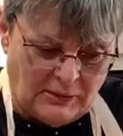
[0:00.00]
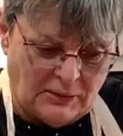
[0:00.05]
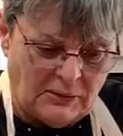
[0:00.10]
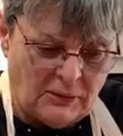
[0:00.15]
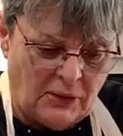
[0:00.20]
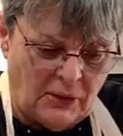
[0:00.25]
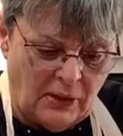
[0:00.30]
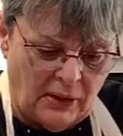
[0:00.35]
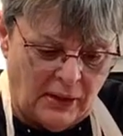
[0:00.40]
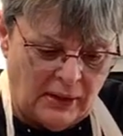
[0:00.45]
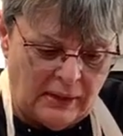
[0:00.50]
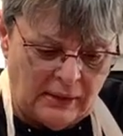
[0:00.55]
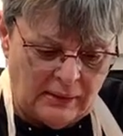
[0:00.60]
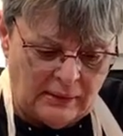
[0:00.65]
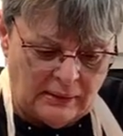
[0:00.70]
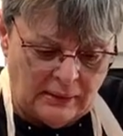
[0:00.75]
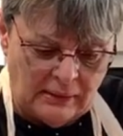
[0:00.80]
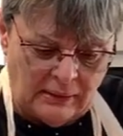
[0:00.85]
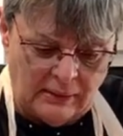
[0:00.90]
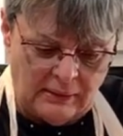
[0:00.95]
All
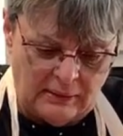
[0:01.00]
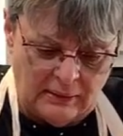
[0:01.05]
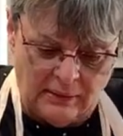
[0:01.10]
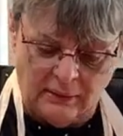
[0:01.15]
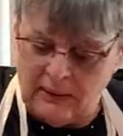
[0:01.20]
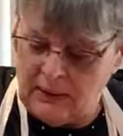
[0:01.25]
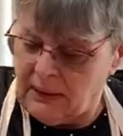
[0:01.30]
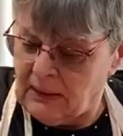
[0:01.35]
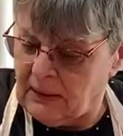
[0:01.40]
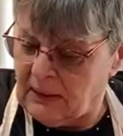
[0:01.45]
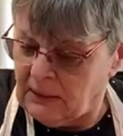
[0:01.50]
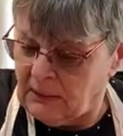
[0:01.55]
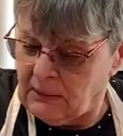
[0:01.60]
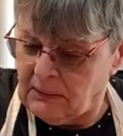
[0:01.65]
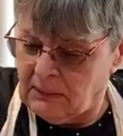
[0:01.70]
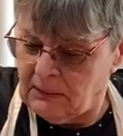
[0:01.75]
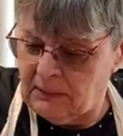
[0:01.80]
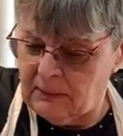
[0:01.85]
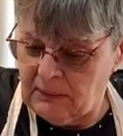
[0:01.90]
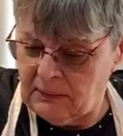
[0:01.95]
right, and then